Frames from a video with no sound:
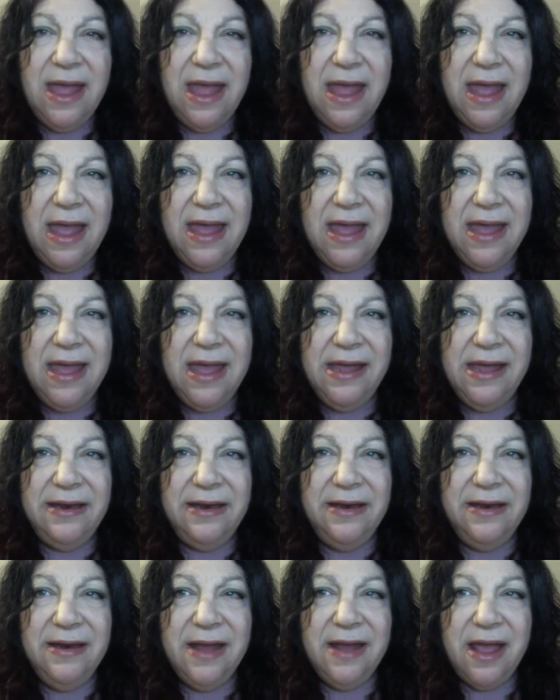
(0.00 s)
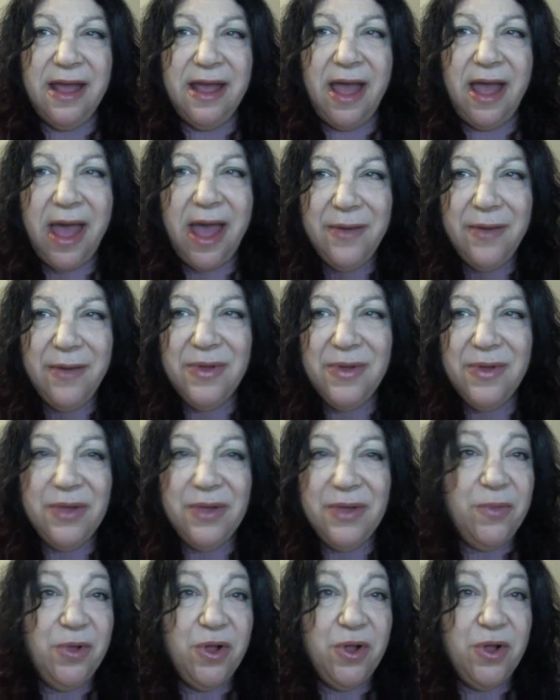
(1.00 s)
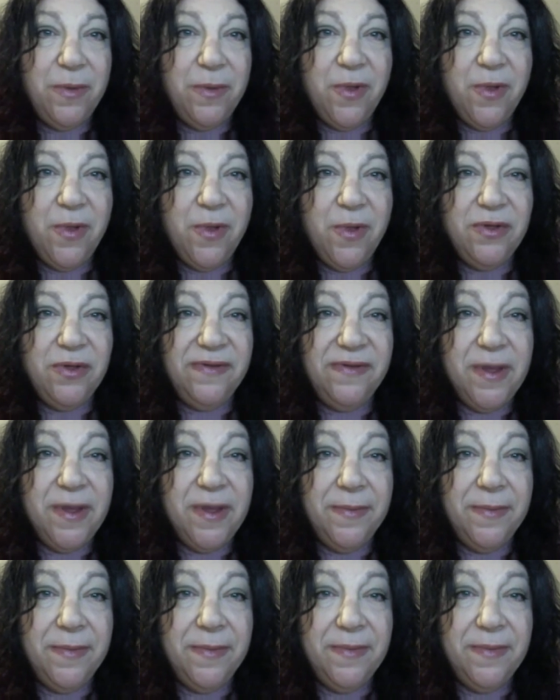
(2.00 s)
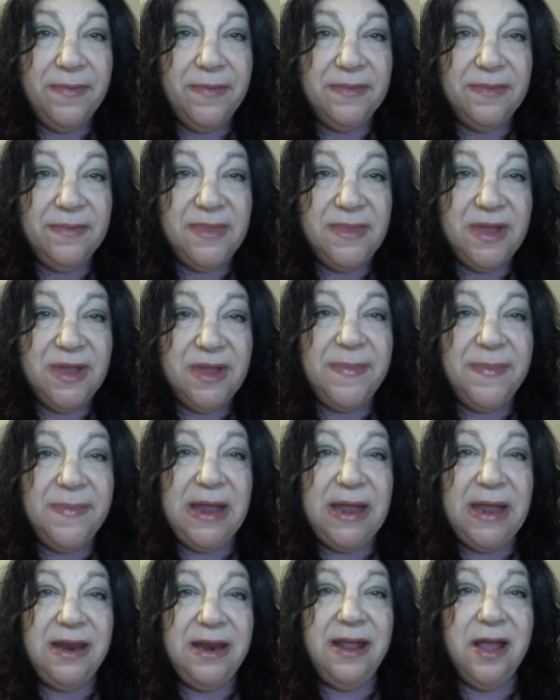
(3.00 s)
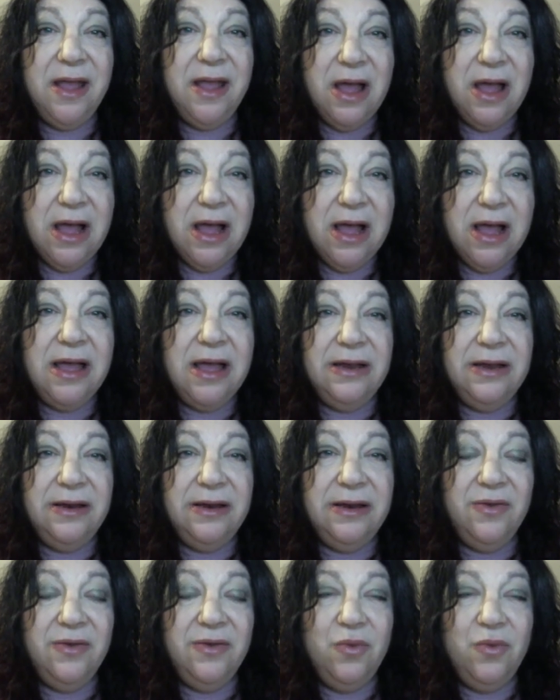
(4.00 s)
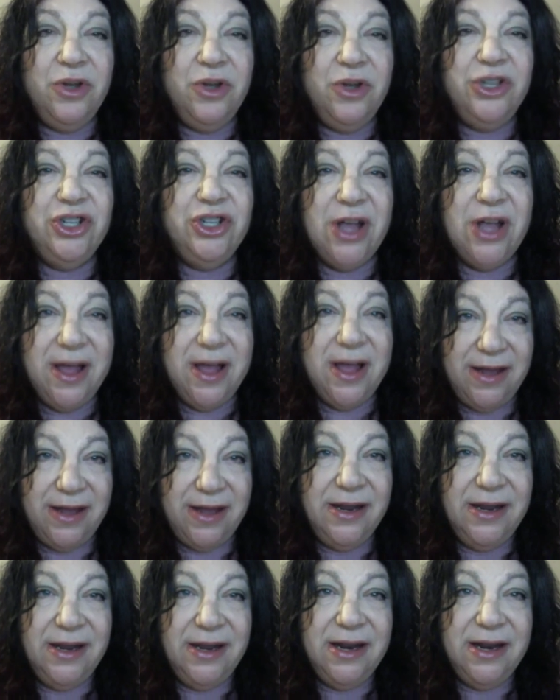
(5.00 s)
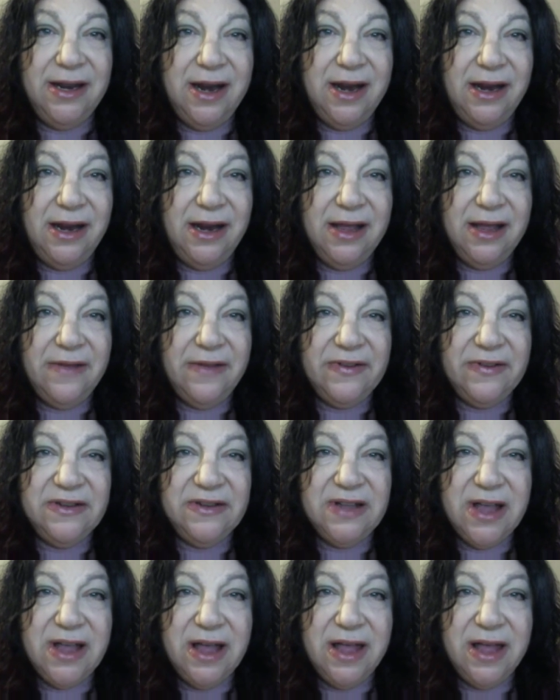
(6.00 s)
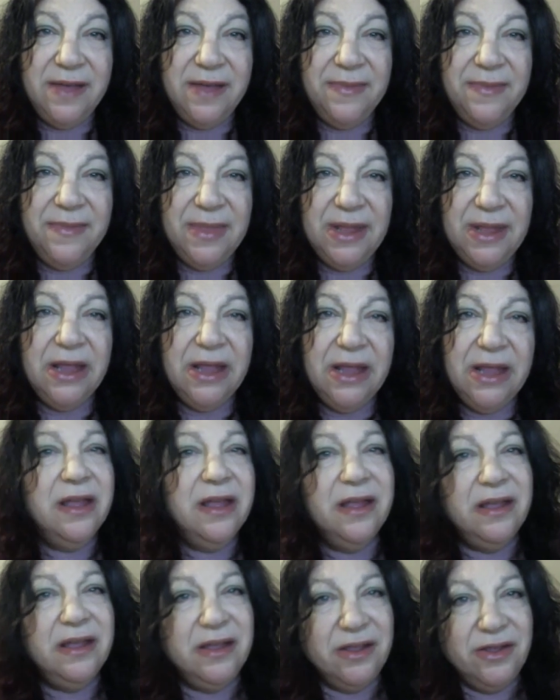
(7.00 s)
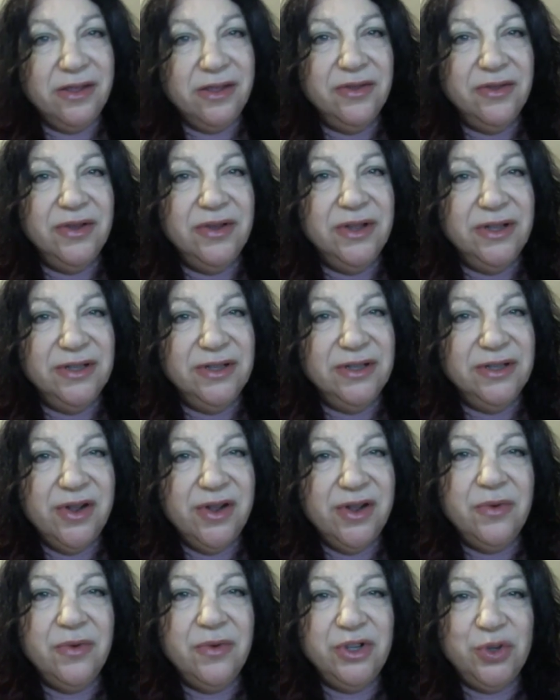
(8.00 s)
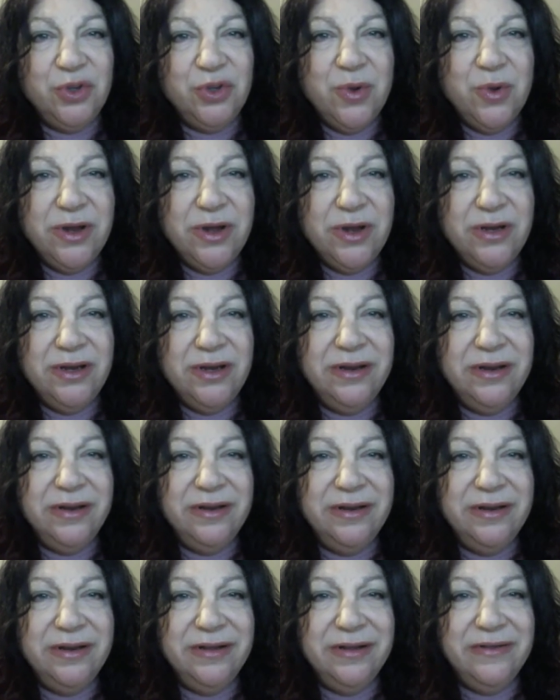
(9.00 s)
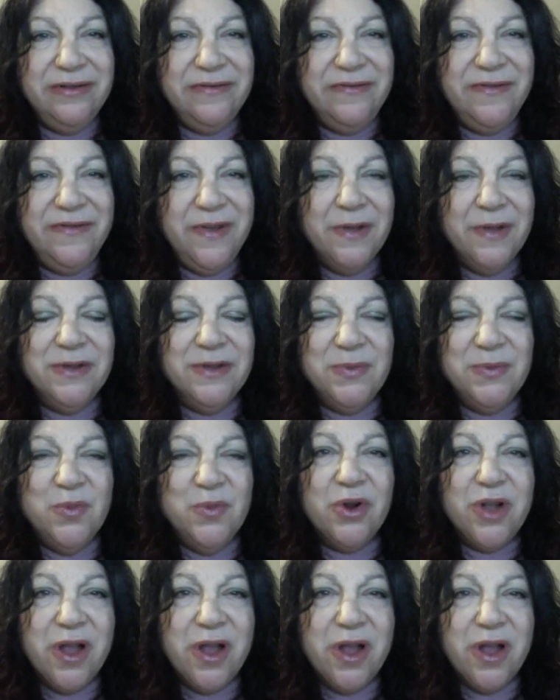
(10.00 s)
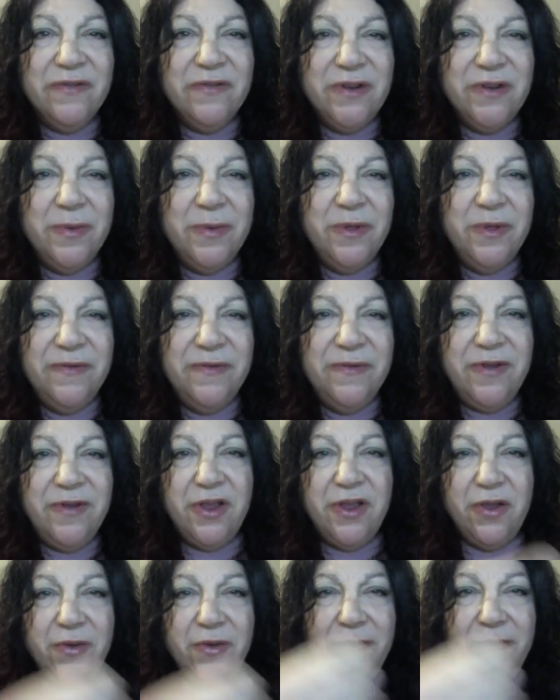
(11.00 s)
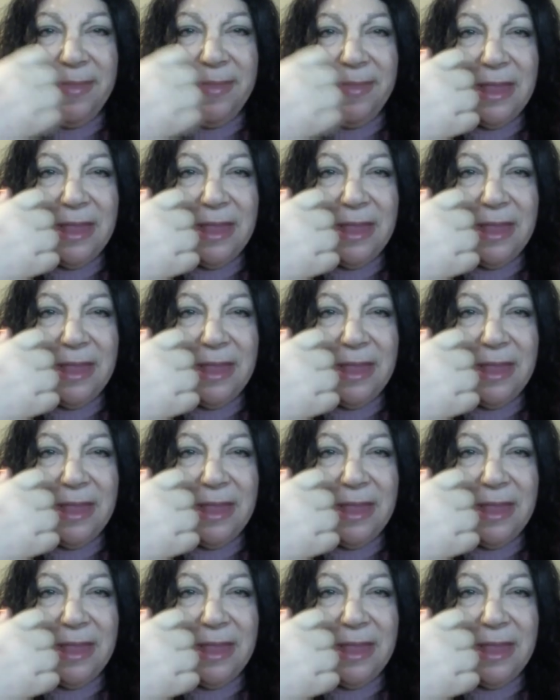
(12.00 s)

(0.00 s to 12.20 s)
And I will employ both of them, depending on which I need at any given time. You need to know which one feels more comfortable for you.